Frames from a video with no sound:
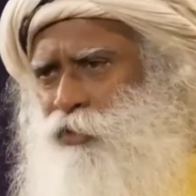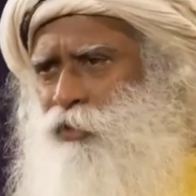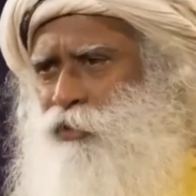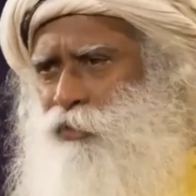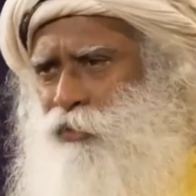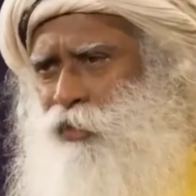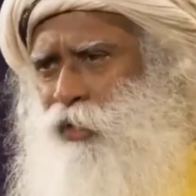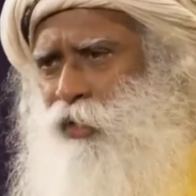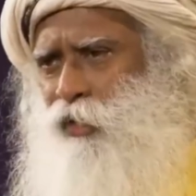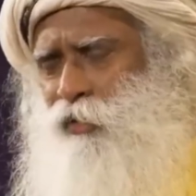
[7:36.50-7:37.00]

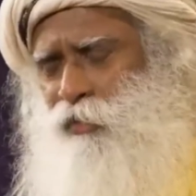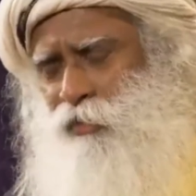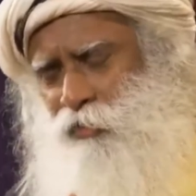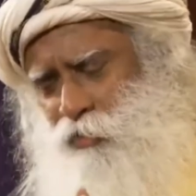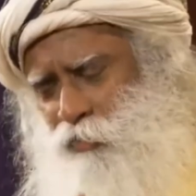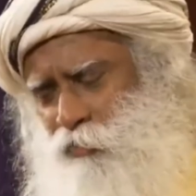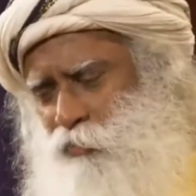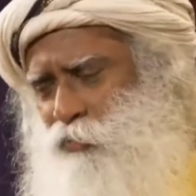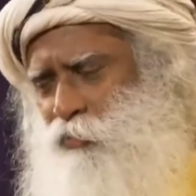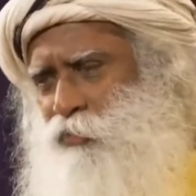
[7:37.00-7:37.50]
is there, it's
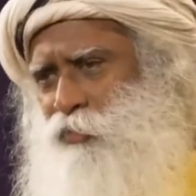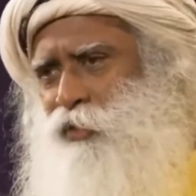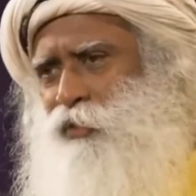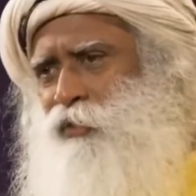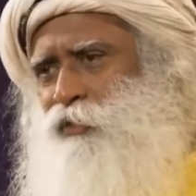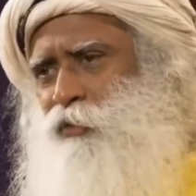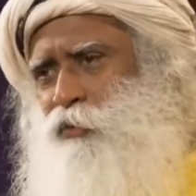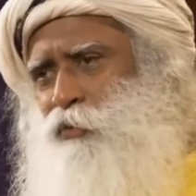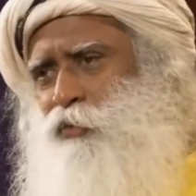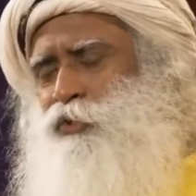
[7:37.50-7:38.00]
a good
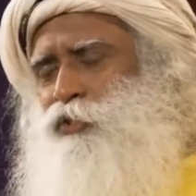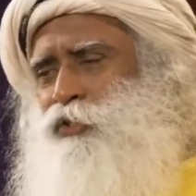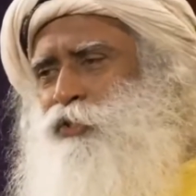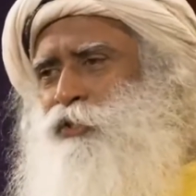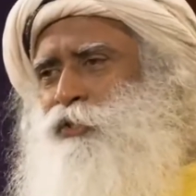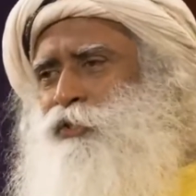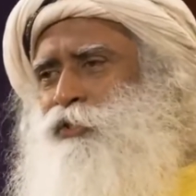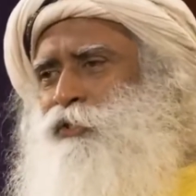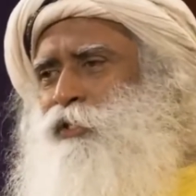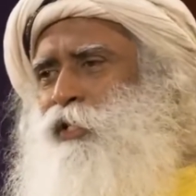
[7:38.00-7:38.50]
thing, the
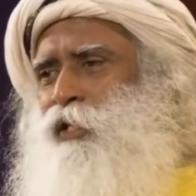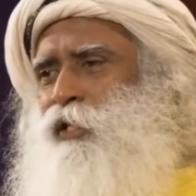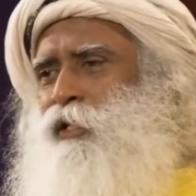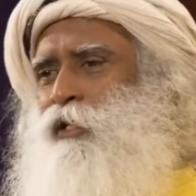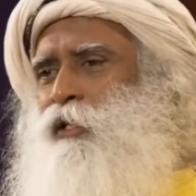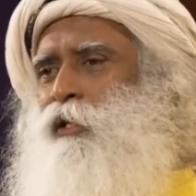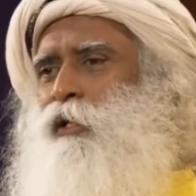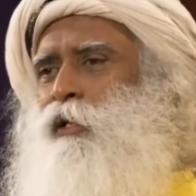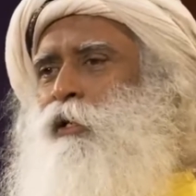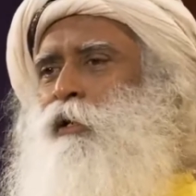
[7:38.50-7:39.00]
question is there.
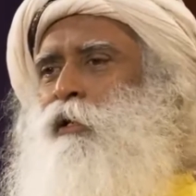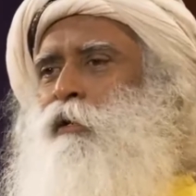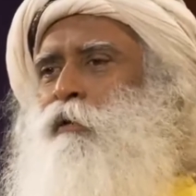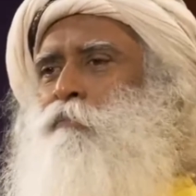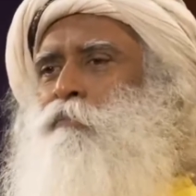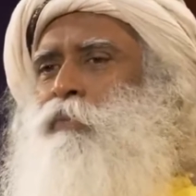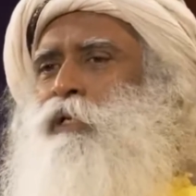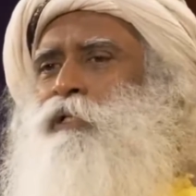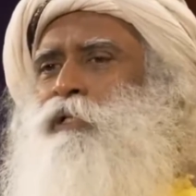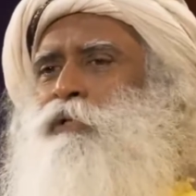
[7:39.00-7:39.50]

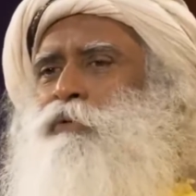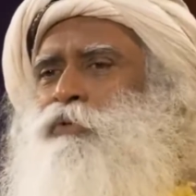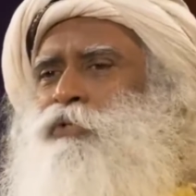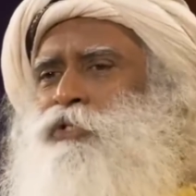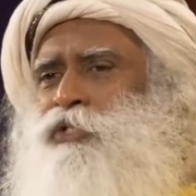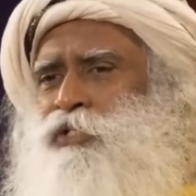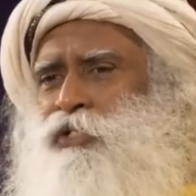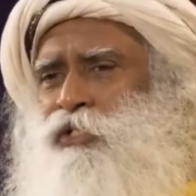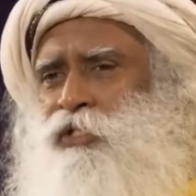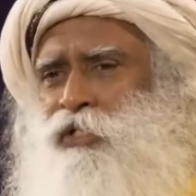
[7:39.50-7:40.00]
But the
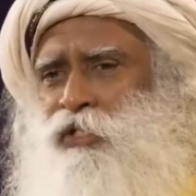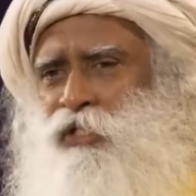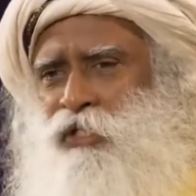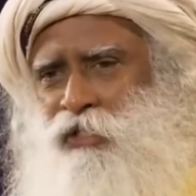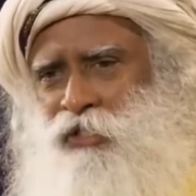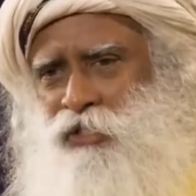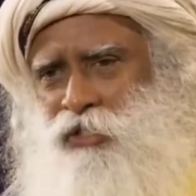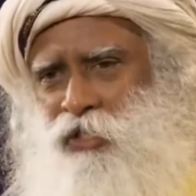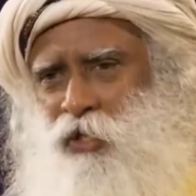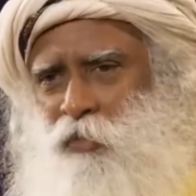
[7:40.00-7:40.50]
question
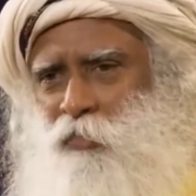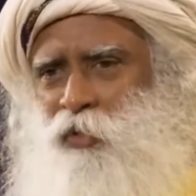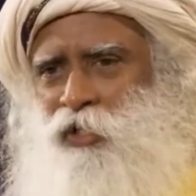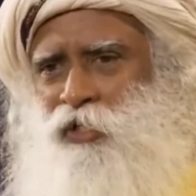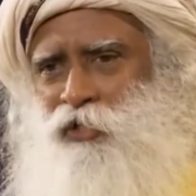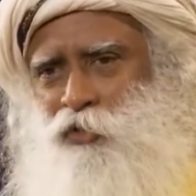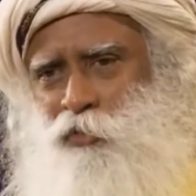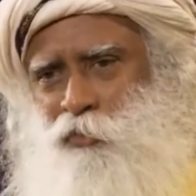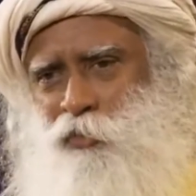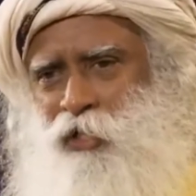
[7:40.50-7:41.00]
needs
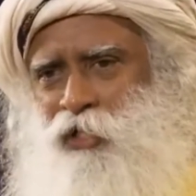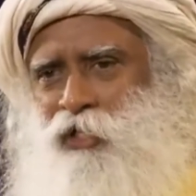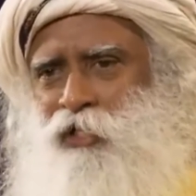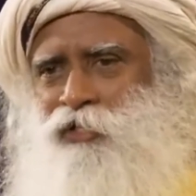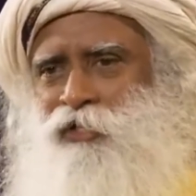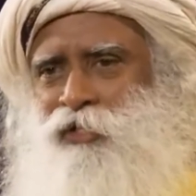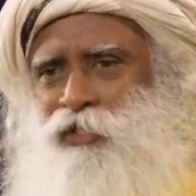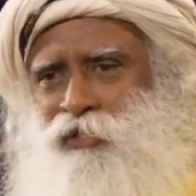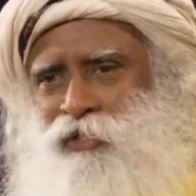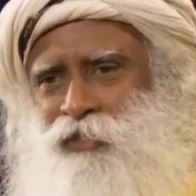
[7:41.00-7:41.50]
sharpness to
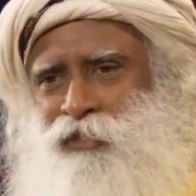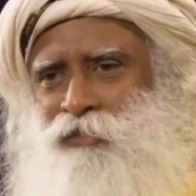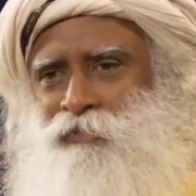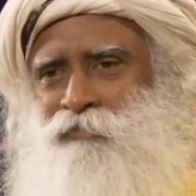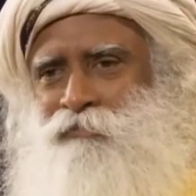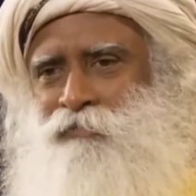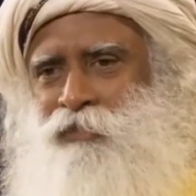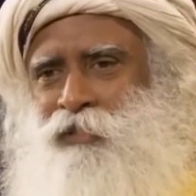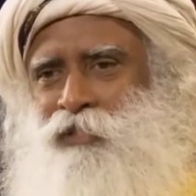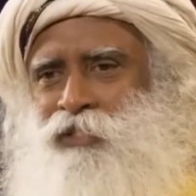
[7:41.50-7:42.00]
penetrate.
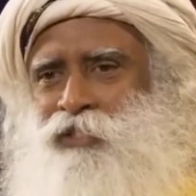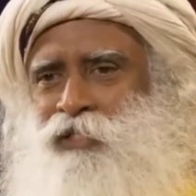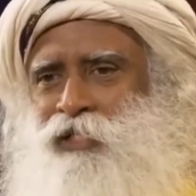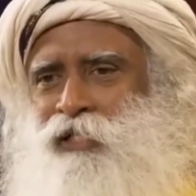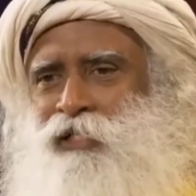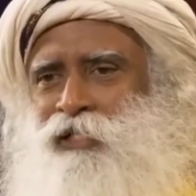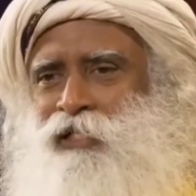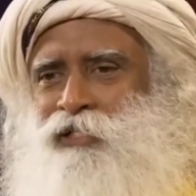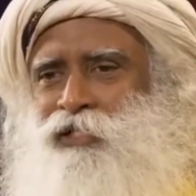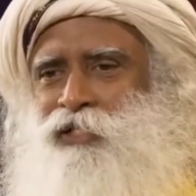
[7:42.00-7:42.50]
It
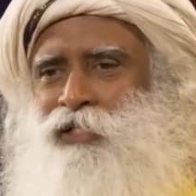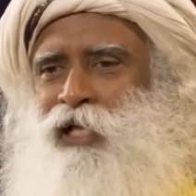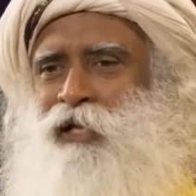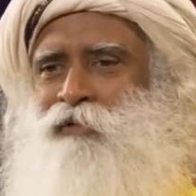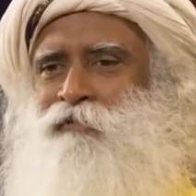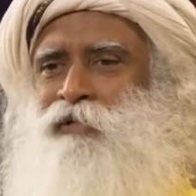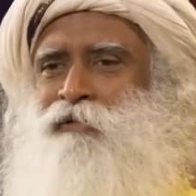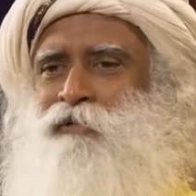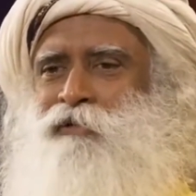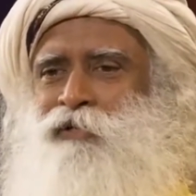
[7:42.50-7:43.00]
still doesn't
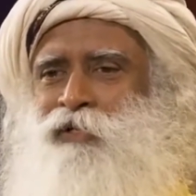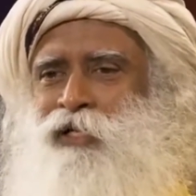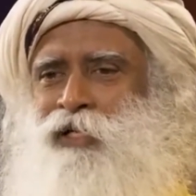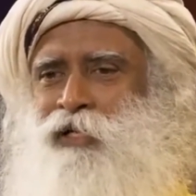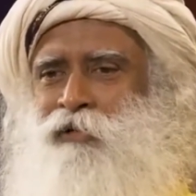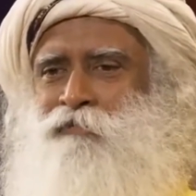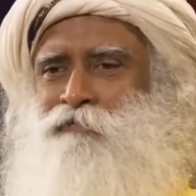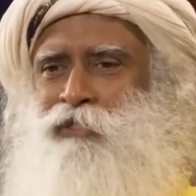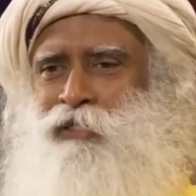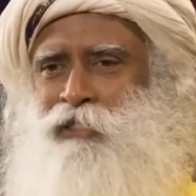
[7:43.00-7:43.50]
have
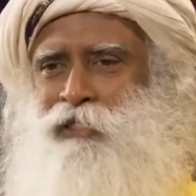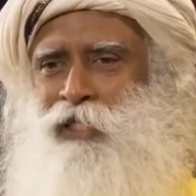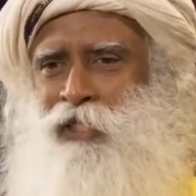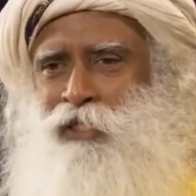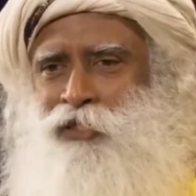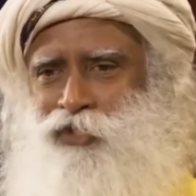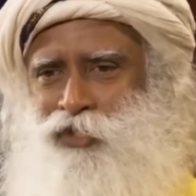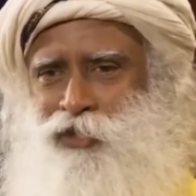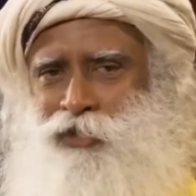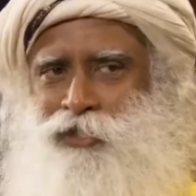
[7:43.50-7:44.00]
enough
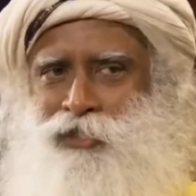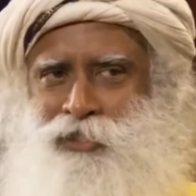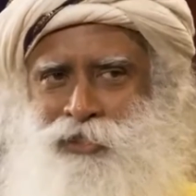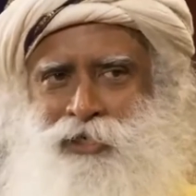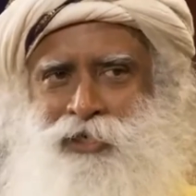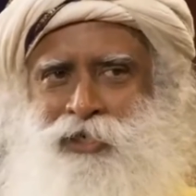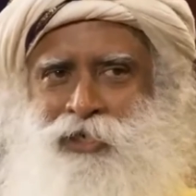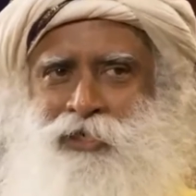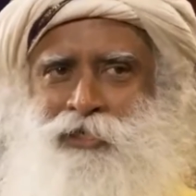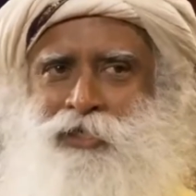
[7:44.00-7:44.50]
intensity
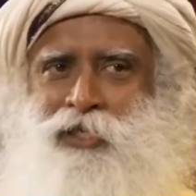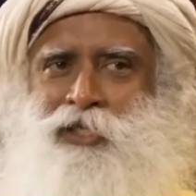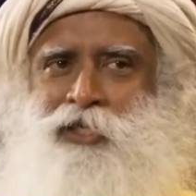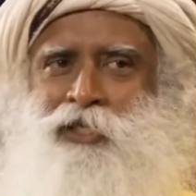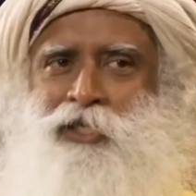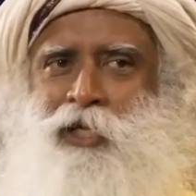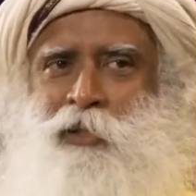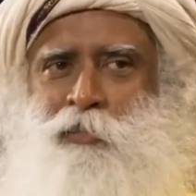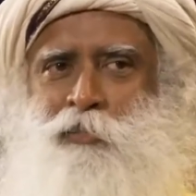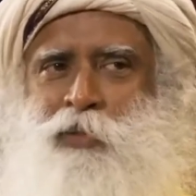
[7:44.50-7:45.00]
that
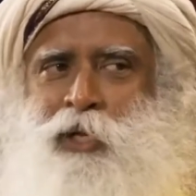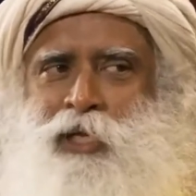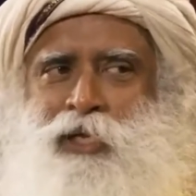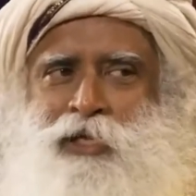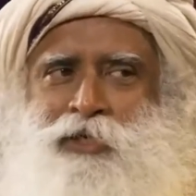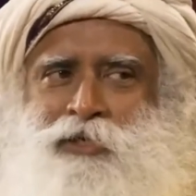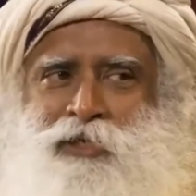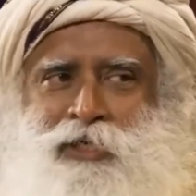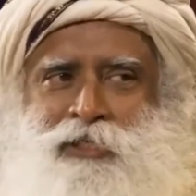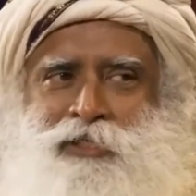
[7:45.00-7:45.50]
it can
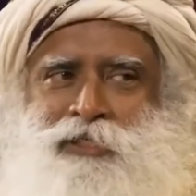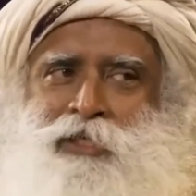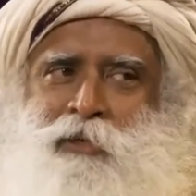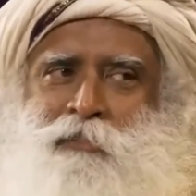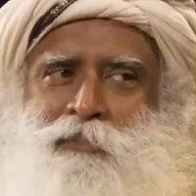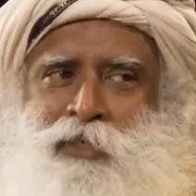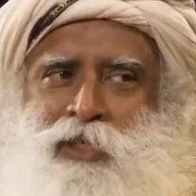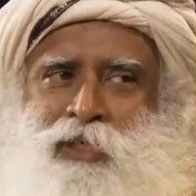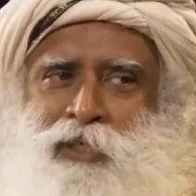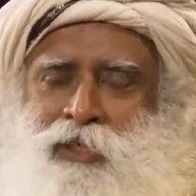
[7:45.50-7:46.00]
penetrate
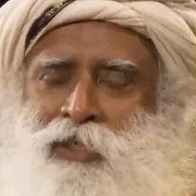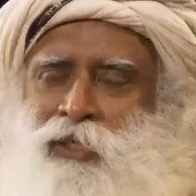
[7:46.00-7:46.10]
something.